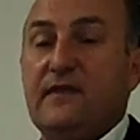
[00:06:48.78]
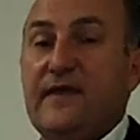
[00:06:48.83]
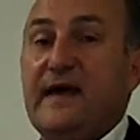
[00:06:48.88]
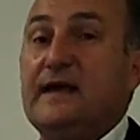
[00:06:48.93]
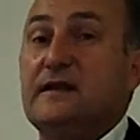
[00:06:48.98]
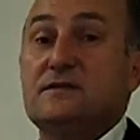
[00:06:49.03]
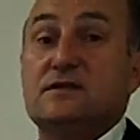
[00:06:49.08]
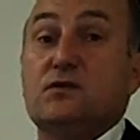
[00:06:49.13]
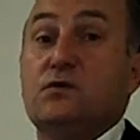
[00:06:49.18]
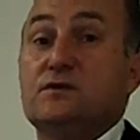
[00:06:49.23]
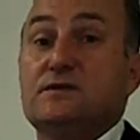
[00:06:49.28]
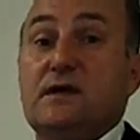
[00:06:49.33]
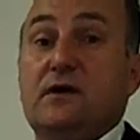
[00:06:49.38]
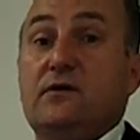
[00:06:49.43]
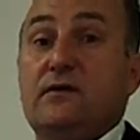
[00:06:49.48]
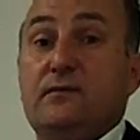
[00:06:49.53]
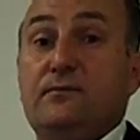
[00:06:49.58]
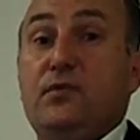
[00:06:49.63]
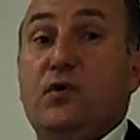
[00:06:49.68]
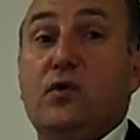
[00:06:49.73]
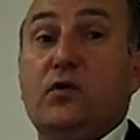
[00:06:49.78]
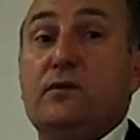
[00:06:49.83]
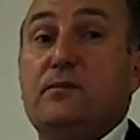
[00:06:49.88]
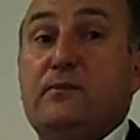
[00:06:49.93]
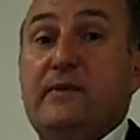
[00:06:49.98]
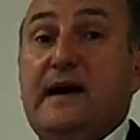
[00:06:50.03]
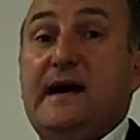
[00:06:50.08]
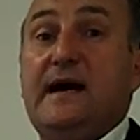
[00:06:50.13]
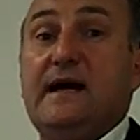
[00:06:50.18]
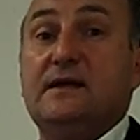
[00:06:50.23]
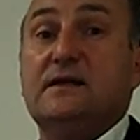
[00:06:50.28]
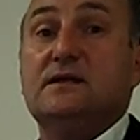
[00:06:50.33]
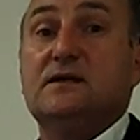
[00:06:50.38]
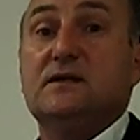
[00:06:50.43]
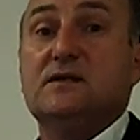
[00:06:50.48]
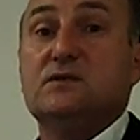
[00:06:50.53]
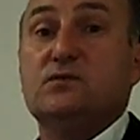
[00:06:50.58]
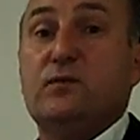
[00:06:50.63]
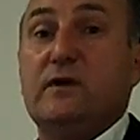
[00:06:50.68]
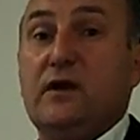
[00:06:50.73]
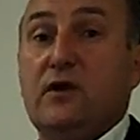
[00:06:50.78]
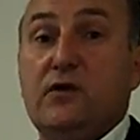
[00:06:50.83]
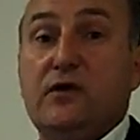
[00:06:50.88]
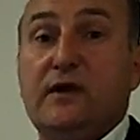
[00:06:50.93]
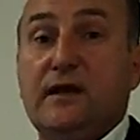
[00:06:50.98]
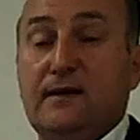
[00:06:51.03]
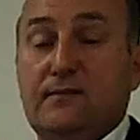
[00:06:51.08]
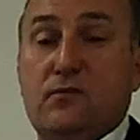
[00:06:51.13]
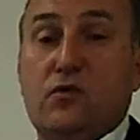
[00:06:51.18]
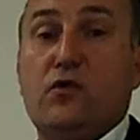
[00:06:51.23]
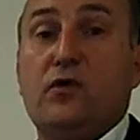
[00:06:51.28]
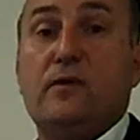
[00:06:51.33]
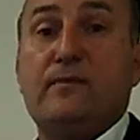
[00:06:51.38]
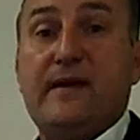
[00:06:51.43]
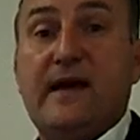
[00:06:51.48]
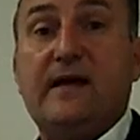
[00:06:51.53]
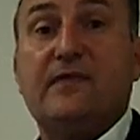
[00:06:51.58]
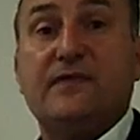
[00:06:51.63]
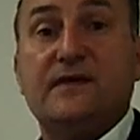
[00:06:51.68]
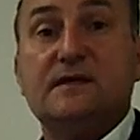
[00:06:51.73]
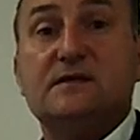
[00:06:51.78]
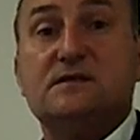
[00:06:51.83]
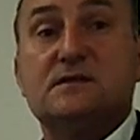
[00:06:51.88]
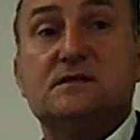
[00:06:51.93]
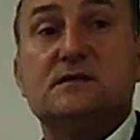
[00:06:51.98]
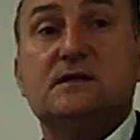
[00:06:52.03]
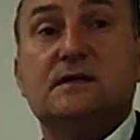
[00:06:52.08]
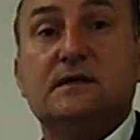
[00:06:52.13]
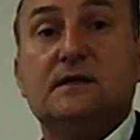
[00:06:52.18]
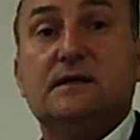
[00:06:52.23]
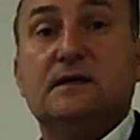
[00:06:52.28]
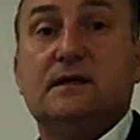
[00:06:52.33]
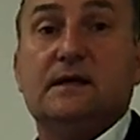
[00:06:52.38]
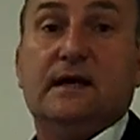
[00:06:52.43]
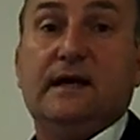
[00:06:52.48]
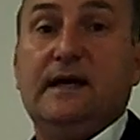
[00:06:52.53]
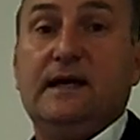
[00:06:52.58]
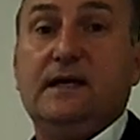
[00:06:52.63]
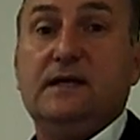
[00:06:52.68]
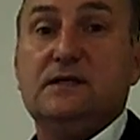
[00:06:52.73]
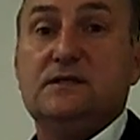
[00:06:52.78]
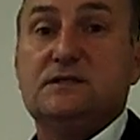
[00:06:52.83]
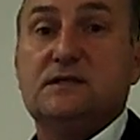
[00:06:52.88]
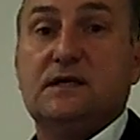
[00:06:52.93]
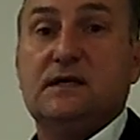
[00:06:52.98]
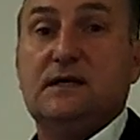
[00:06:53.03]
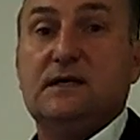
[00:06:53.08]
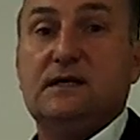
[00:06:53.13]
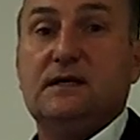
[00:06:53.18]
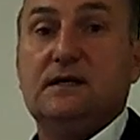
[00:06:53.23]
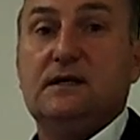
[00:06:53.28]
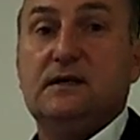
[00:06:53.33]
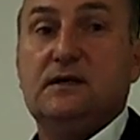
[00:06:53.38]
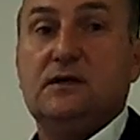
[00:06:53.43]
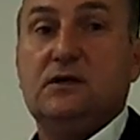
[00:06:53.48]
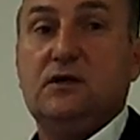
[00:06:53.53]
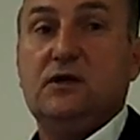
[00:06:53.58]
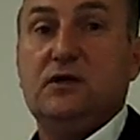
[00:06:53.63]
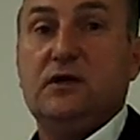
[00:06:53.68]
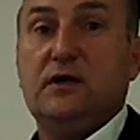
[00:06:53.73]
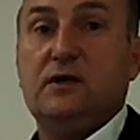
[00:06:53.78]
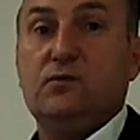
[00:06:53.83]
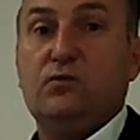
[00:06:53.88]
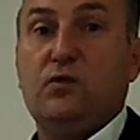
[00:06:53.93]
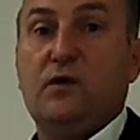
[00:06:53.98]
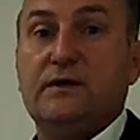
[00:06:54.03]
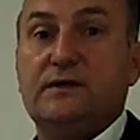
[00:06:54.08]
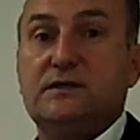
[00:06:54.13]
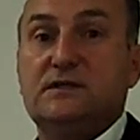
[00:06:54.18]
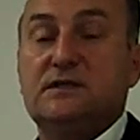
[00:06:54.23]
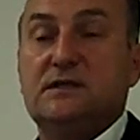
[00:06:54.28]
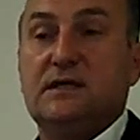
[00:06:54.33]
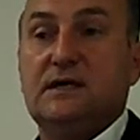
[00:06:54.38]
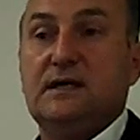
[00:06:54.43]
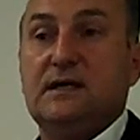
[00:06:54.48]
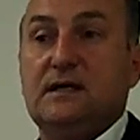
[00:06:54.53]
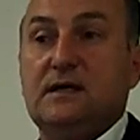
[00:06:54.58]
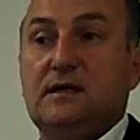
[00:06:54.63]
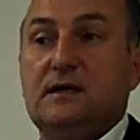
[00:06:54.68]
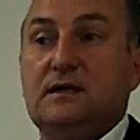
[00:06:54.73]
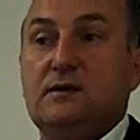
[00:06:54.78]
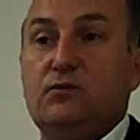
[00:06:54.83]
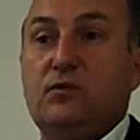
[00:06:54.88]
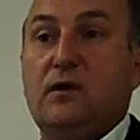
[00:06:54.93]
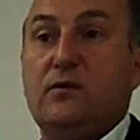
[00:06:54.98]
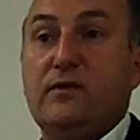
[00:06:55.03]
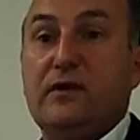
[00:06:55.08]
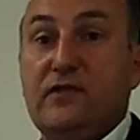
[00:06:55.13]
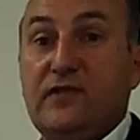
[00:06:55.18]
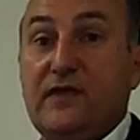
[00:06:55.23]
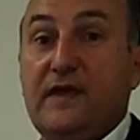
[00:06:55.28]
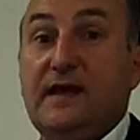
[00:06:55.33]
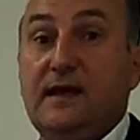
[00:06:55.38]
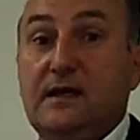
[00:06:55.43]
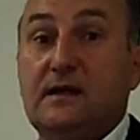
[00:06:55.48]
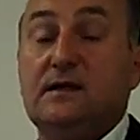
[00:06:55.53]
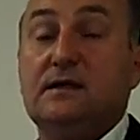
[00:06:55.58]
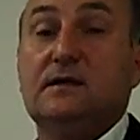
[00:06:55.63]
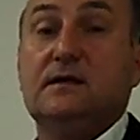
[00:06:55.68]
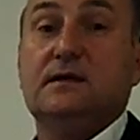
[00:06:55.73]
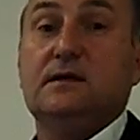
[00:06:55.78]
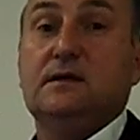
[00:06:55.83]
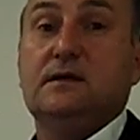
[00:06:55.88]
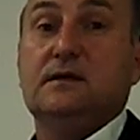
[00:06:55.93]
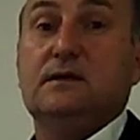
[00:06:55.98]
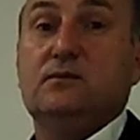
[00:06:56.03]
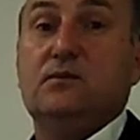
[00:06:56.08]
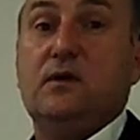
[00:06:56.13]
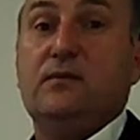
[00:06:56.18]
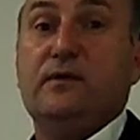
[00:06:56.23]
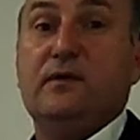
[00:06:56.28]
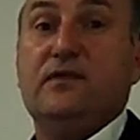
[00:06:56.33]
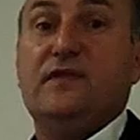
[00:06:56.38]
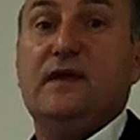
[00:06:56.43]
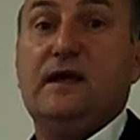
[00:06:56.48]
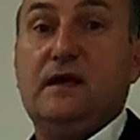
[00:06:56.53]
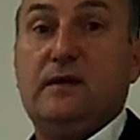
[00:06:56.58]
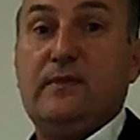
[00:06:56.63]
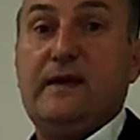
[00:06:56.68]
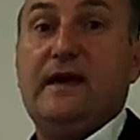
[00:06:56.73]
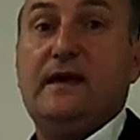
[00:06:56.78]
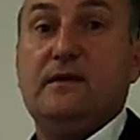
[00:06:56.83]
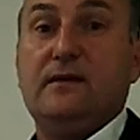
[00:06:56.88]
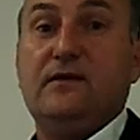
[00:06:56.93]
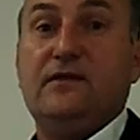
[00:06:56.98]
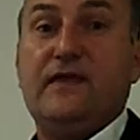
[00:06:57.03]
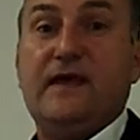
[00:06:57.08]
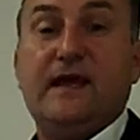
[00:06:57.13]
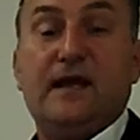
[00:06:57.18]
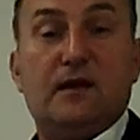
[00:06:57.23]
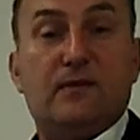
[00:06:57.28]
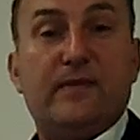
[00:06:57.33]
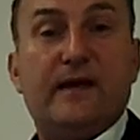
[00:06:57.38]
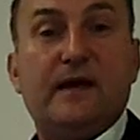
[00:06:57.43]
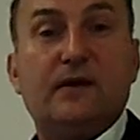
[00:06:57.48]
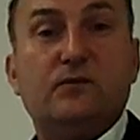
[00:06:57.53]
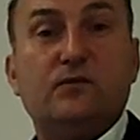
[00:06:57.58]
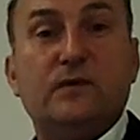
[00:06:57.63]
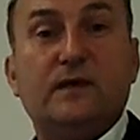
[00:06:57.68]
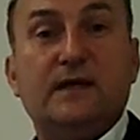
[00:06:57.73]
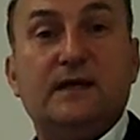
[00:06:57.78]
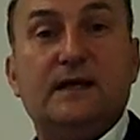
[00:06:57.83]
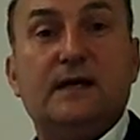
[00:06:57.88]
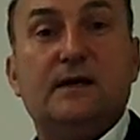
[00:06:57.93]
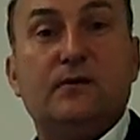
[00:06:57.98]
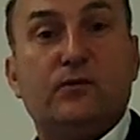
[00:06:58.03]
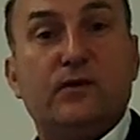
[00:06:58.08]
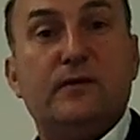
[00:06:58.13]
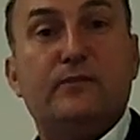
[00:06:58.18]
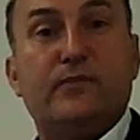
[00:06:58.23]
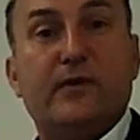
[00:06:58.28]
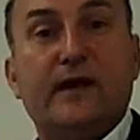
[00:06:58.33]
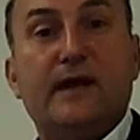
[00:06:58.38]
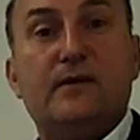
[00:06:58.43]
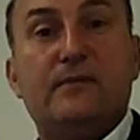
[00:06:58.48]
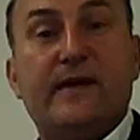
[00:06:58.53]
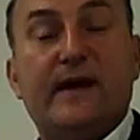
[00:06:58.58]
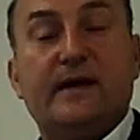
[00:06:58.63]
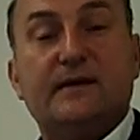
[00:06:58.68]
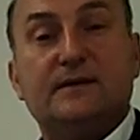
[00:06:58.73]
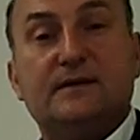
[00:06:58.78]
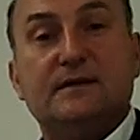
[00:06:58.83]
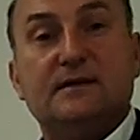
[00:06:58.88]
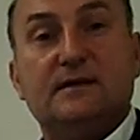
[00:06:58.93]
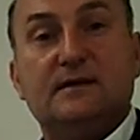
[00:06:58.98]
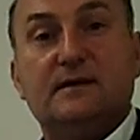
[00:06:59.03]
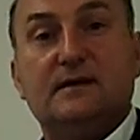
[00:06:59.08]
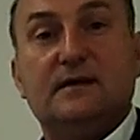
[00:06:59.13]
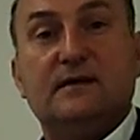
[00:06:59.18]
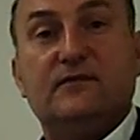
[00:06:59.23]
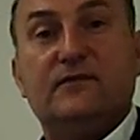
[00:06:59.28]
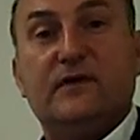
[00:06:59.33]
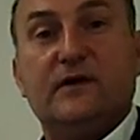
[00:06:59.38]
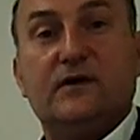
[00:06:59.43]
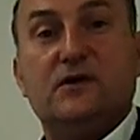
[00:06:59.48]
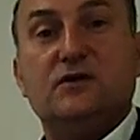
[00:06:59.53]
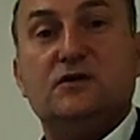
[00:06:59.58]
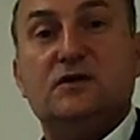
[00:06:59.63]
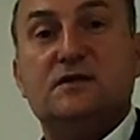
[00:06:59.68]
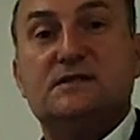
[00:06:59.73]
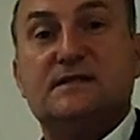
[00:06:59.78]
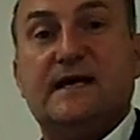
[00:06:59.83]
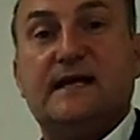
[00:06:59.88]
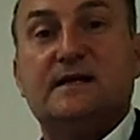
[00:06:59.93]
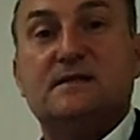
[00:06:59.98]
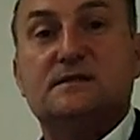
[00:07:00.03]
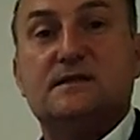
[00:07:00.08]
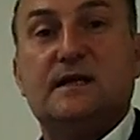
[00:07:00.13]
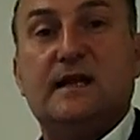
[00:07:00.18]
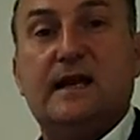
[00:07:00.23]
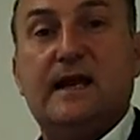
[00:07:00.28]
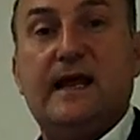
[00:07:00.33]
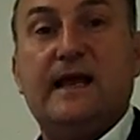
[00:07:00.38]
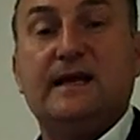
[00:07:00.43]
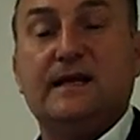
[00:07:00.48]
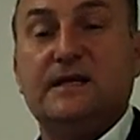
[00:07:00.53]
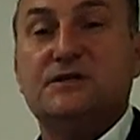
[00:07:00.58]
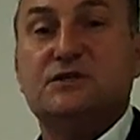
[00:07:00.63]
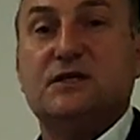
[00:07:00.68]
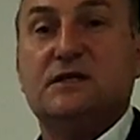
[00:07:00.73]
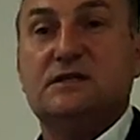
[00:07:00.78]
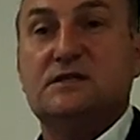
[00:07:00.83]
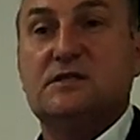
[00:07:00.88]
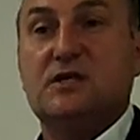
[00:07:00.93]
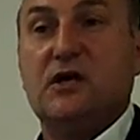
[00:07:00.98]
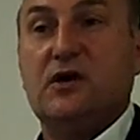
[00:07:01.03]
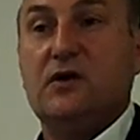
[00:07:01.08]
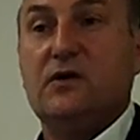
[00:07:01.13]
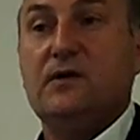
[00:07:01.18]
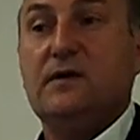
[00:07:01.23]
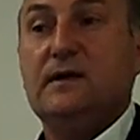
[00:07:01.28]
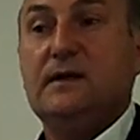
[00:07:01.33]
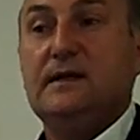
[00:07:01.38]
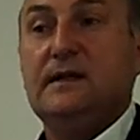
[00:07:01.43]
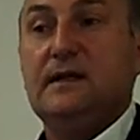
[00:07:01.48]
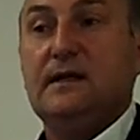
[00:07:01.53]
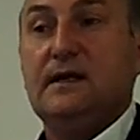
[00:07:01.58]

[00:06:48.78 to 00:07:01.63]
that's also an important part, because we're learning more about this, and what we think about and think about, we bring about, if I could use that as an analogy. So